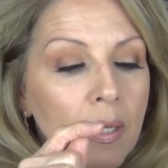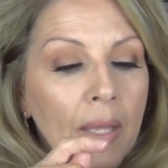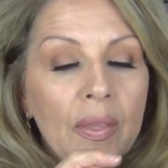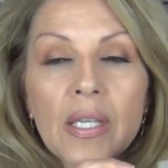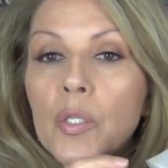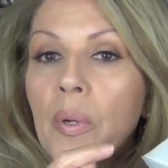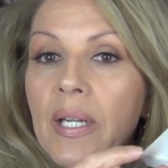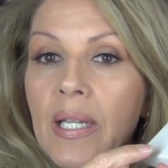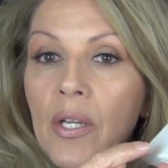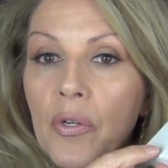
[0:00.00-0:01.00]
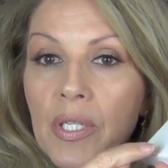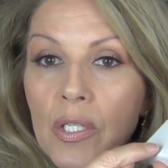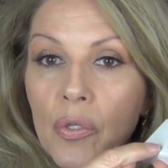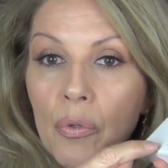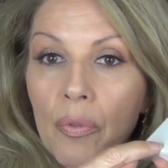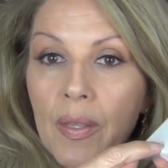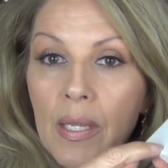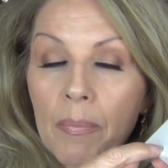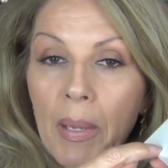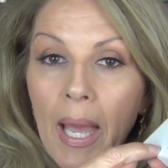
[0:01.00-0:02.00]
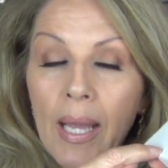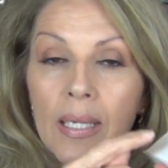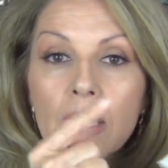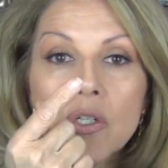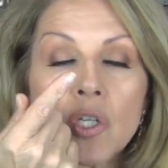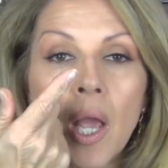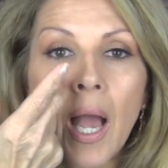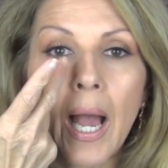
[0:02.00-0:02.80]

I think it's what adheres it to the package.